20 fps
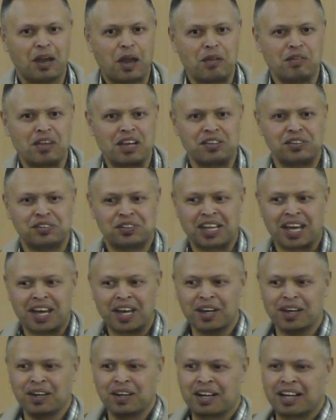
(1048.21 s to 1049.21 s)
and they
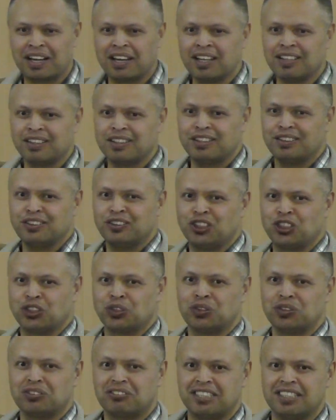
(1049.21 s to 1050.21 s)
started collecting
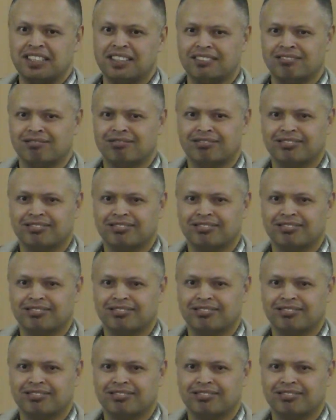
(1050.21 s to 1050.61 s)
jewelry,